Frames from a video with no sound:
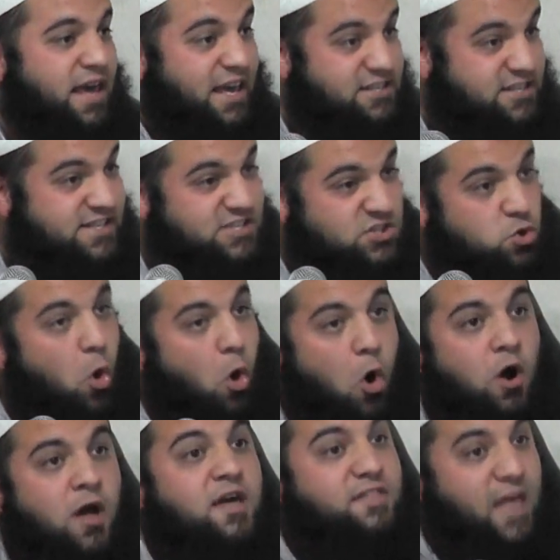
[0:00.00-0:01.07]
He just
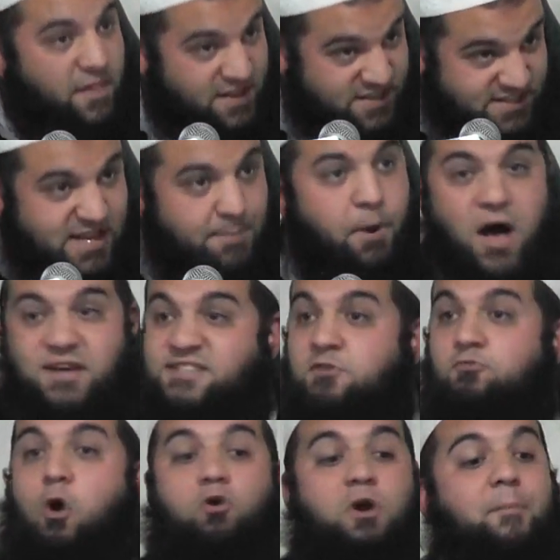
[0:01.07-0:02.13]
saw that this is a
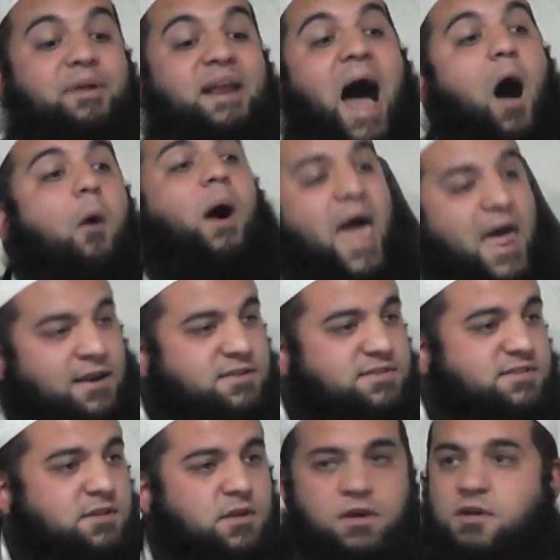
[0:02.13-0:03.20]
person grown up in our
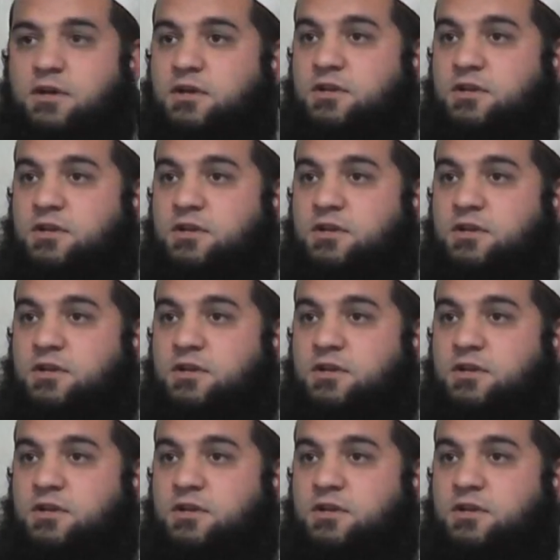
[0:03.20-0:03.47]
ends,